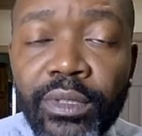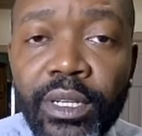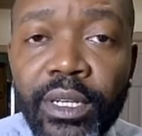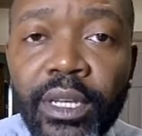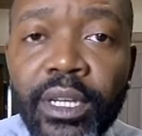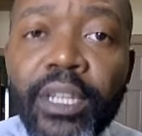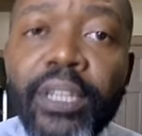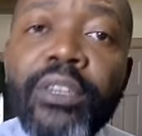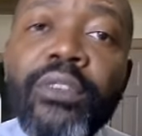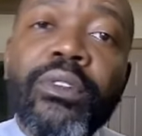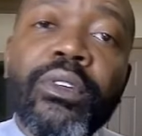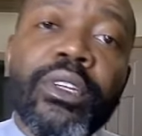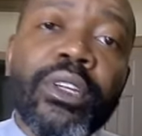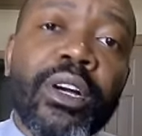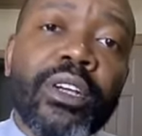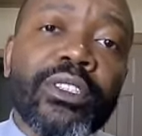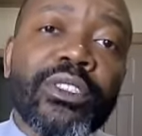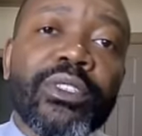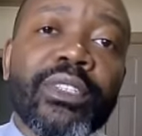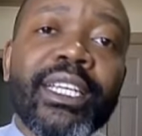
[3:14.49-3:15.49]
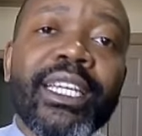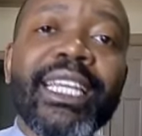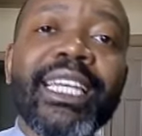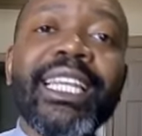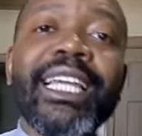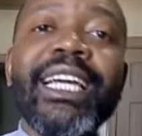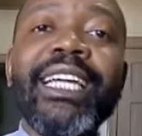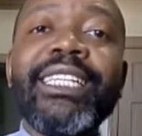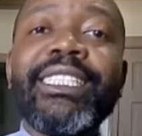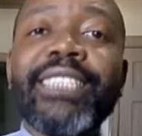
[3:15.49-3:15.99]
You could also get
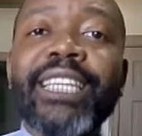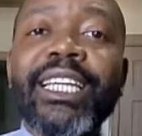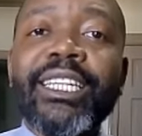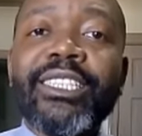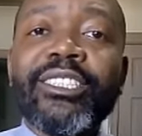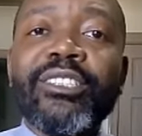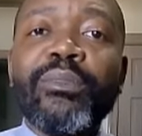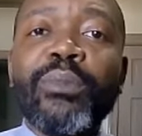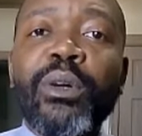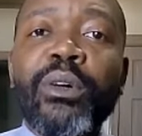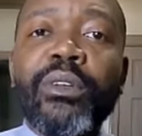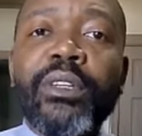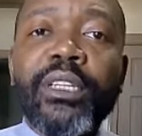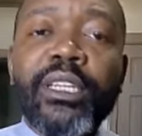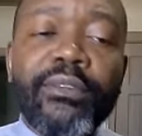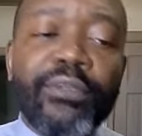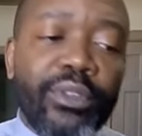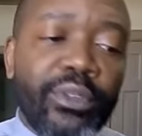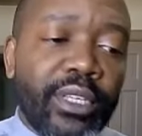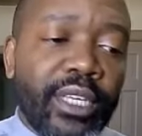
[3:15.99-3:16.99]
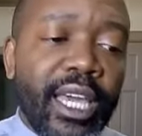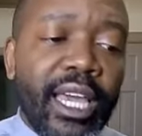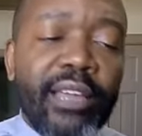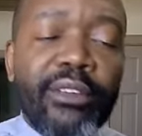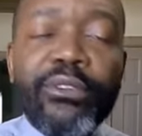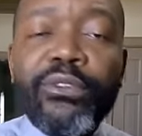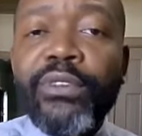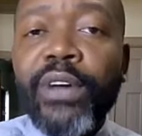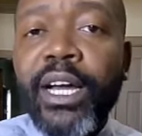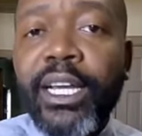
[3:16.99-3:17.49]
lay testimony if you can't
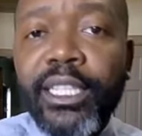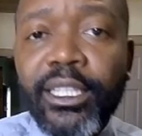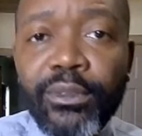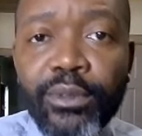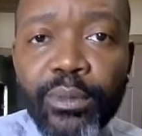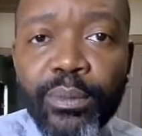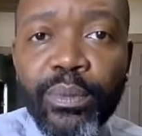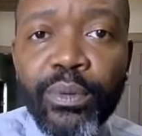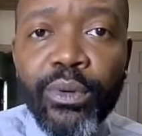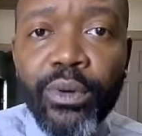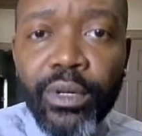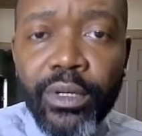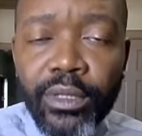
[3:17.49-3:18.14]
find the report.